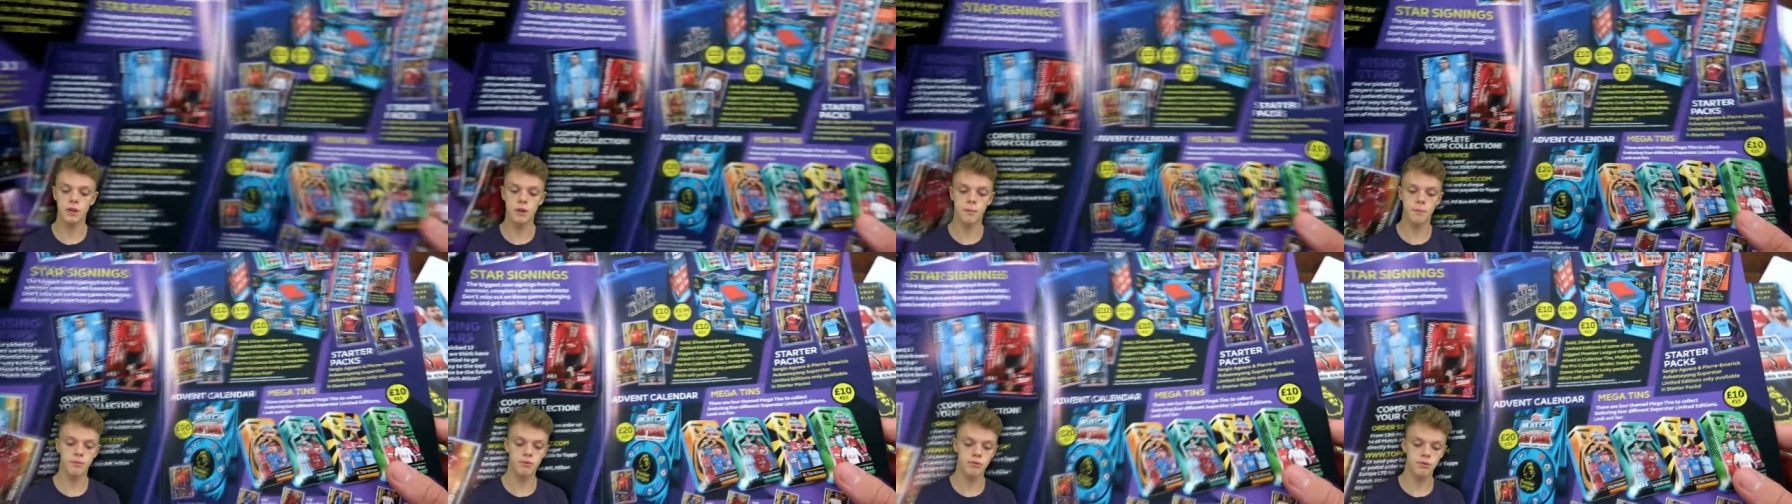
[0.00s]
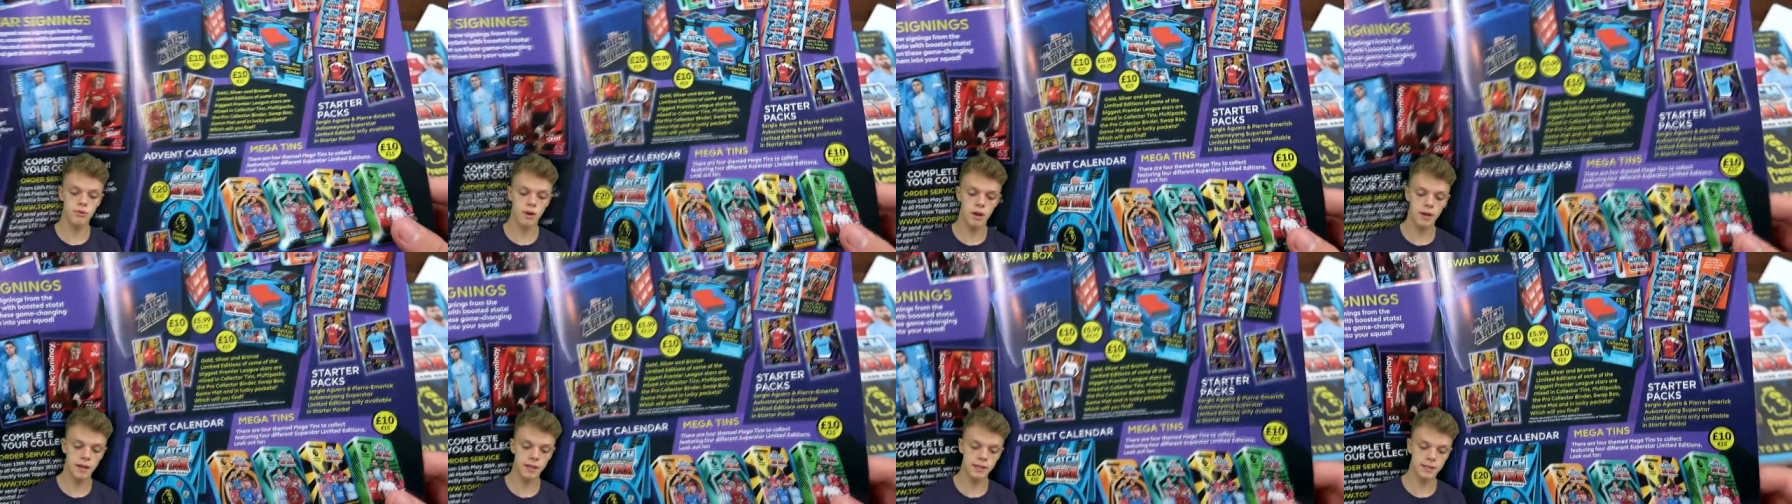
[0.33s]
the
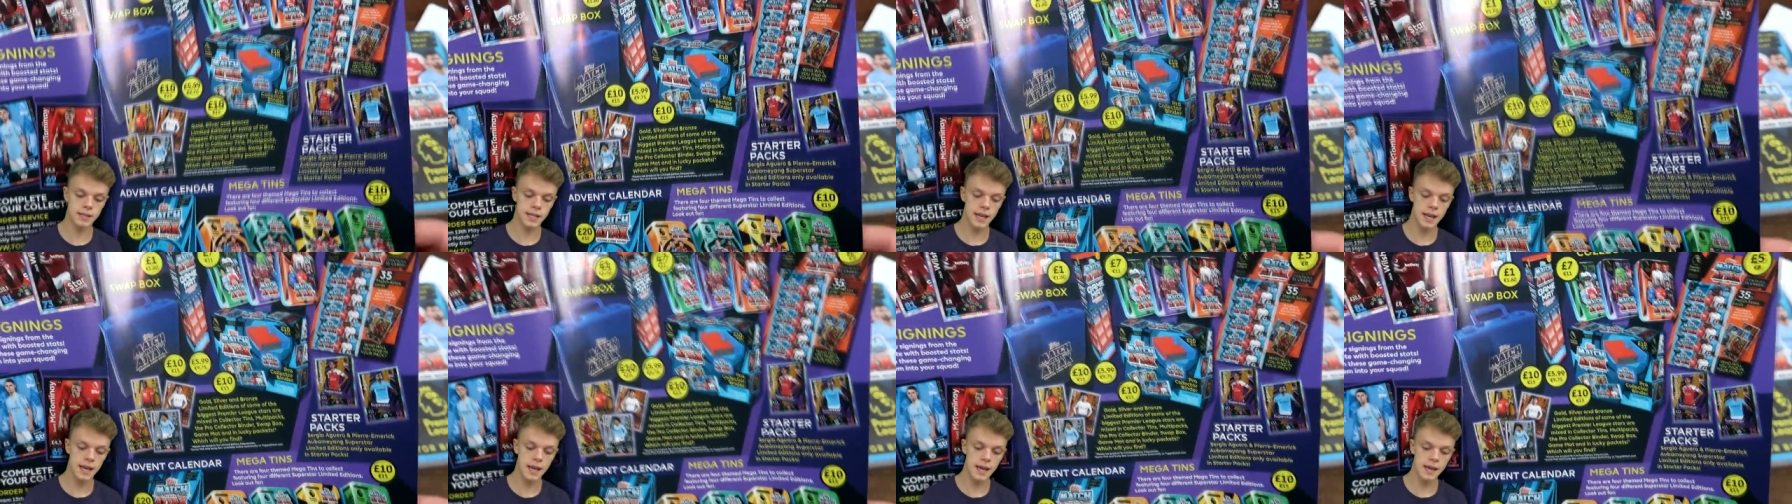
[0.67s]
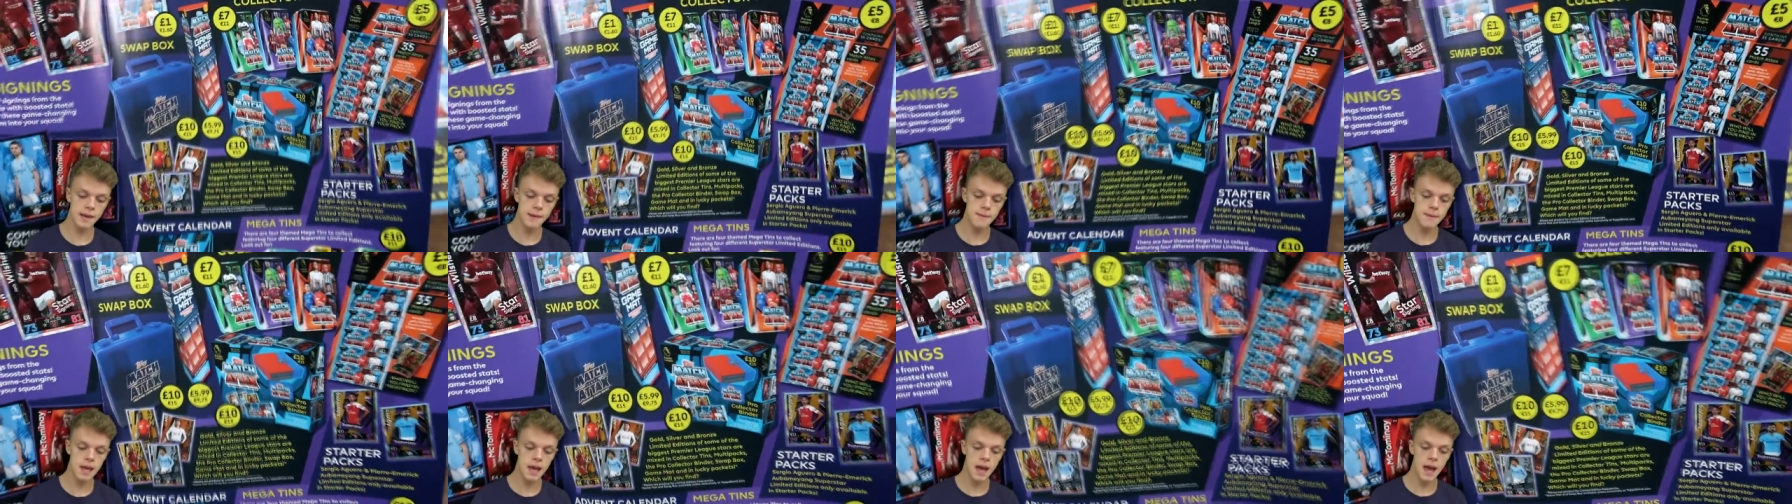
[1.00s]
products
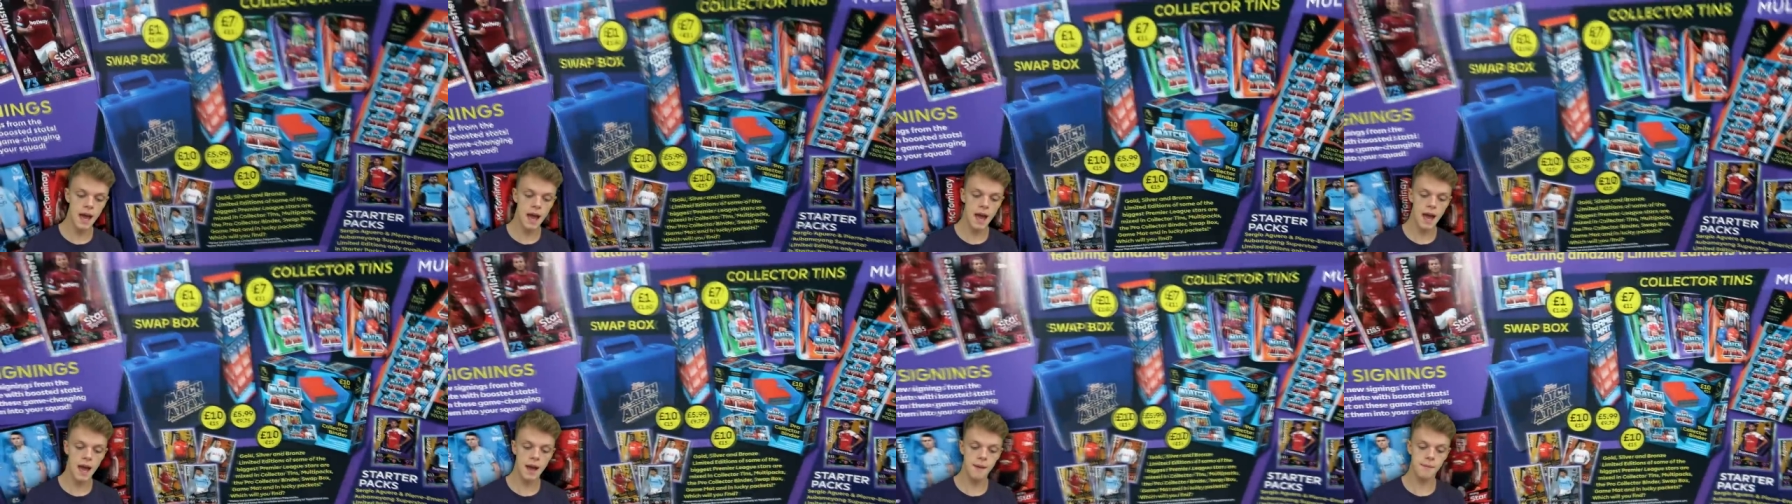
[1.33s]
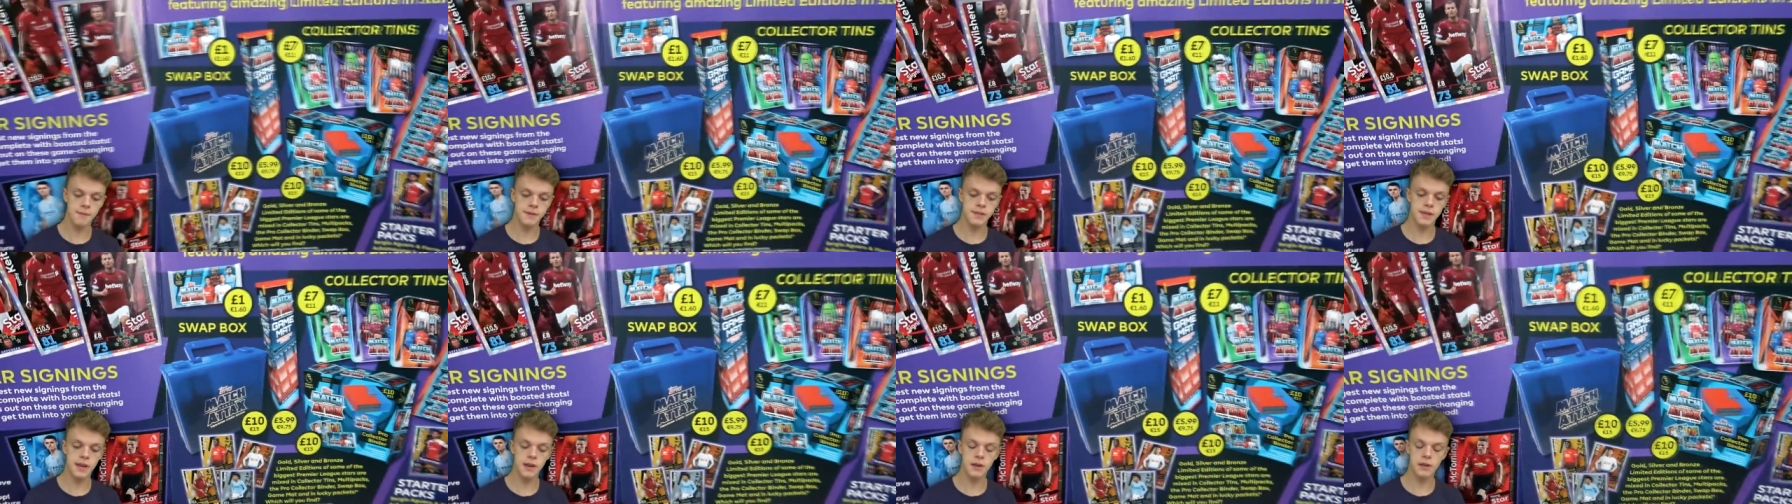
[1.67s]
here. Um,
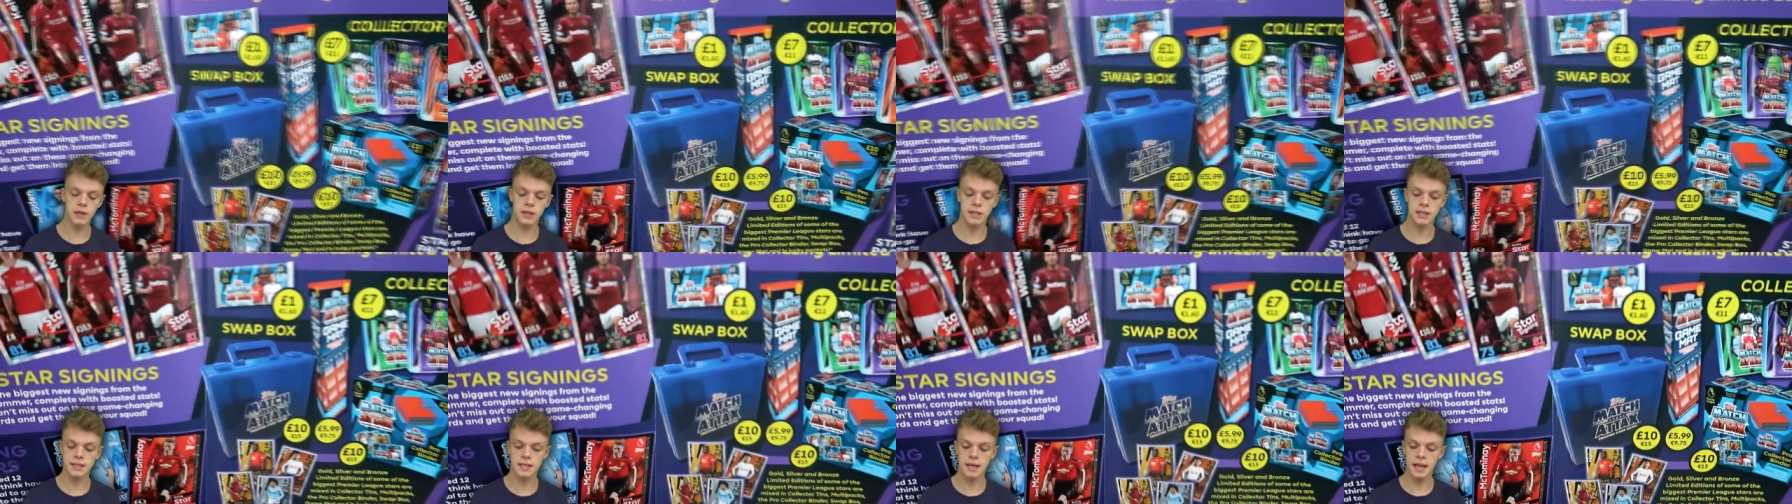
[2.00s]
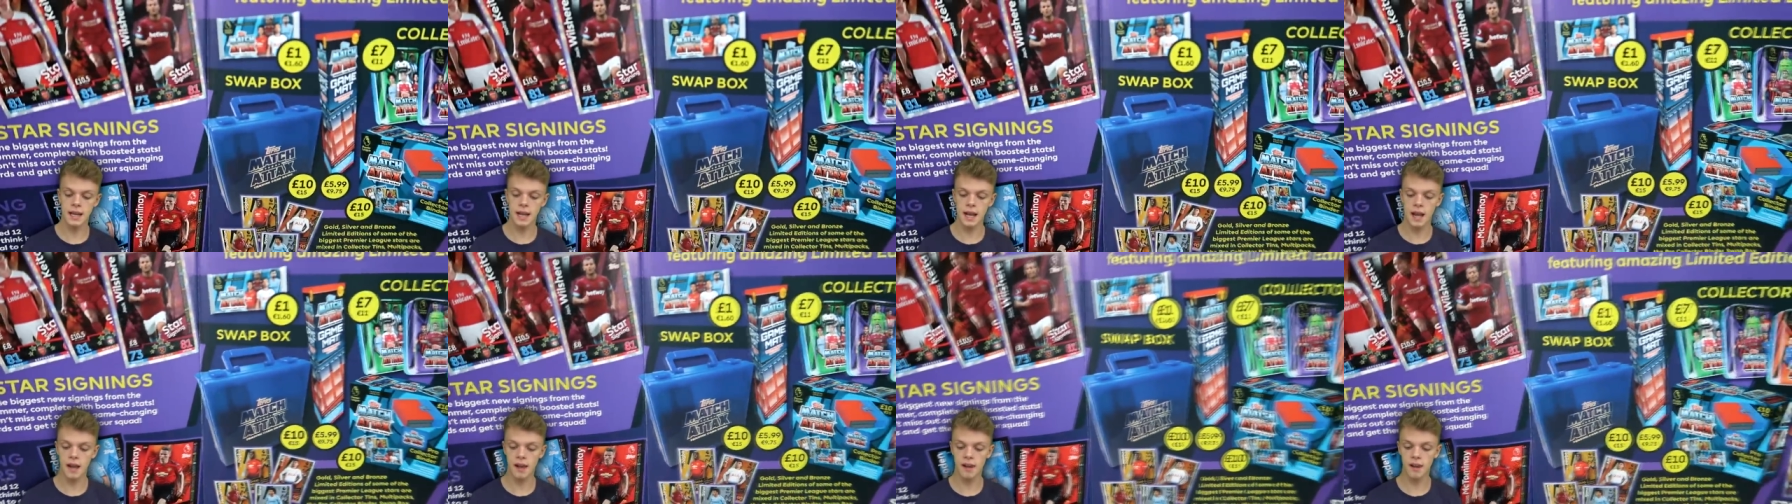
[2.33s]
so you can
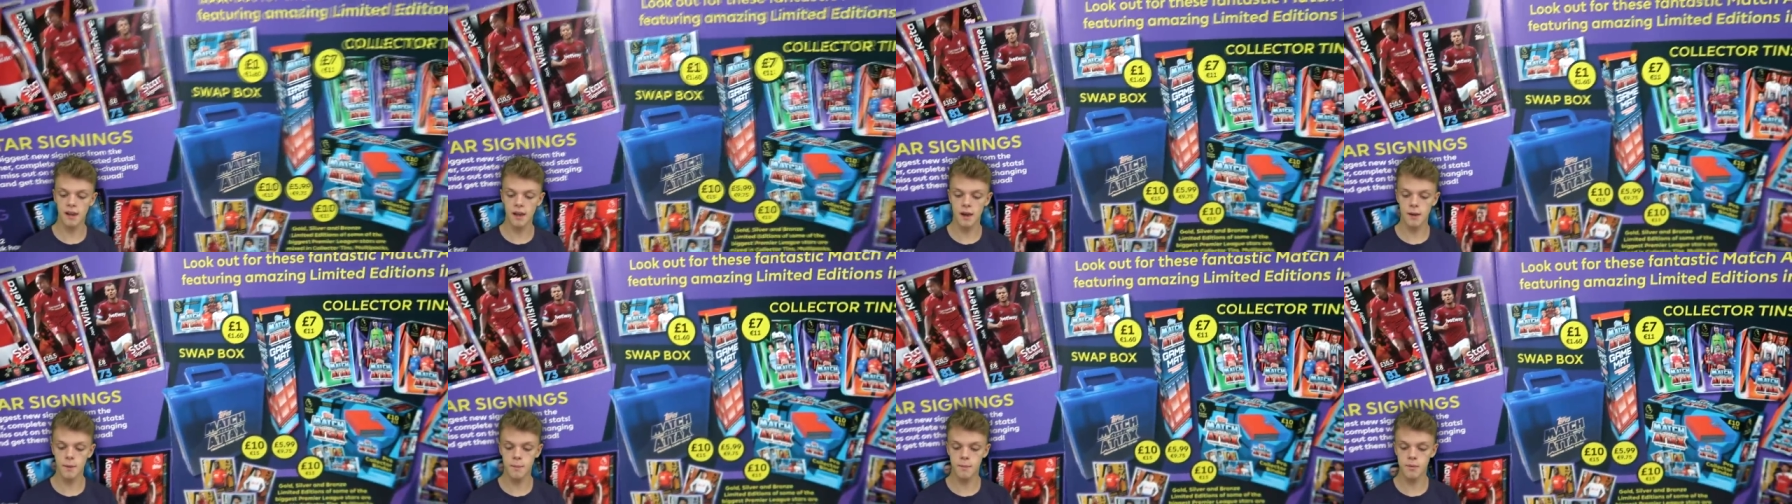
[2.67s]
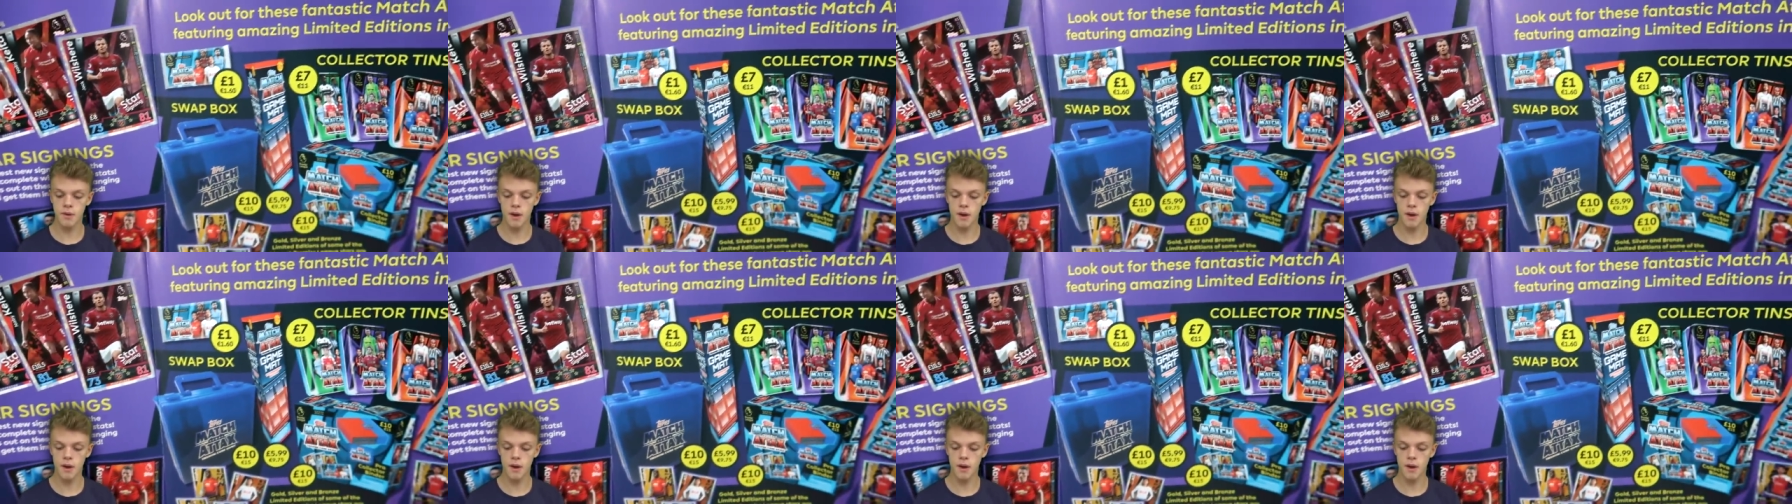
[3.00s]
see a lot of